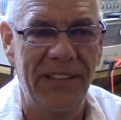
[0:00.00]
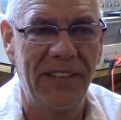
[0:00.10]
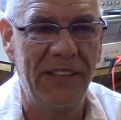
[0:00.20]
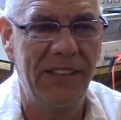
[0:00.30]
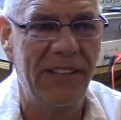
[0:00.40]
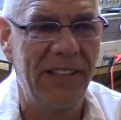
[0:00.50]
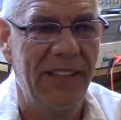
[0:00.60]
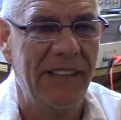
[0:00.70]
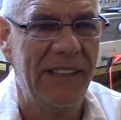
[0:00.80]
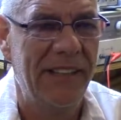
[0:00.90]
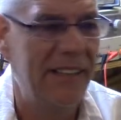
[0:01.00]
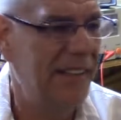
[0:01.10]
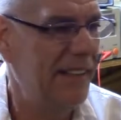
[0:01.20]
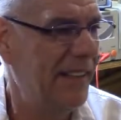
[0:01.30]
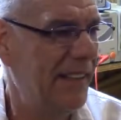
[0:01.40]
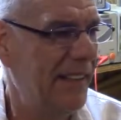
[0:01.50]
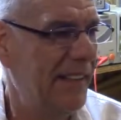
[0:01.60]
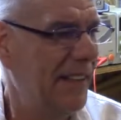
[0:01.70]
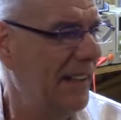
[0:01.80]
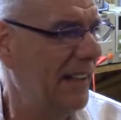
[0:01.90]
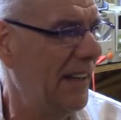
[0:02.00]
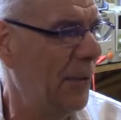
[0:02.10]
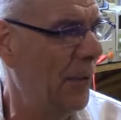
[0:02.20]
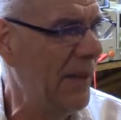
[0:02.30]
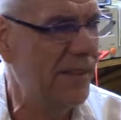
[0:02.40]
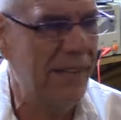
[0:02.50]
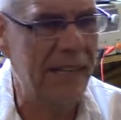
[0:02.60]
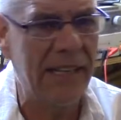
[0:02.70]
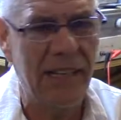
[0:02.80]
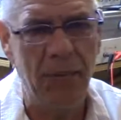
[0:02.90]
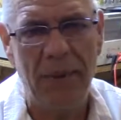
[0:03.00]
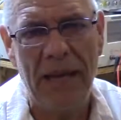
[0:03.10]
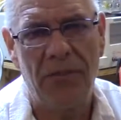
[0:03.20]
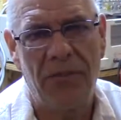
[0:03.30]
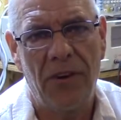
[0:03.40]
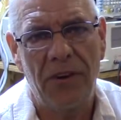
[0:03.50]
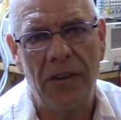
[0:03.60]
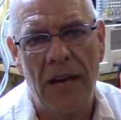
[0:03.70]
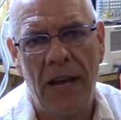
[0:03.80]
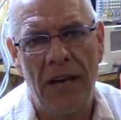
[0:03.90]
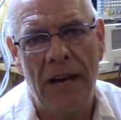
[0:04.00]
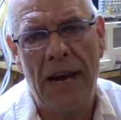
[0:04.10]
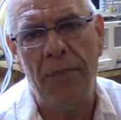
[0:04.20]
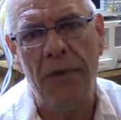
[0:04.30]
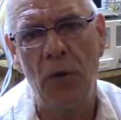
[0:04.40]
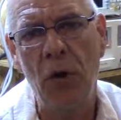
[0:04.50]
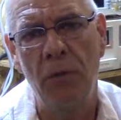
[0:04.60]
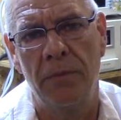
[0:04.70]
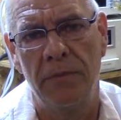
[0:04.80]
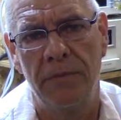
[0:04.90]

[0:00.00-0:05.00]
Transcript: You know, they resonate like a bad fart in an empty room.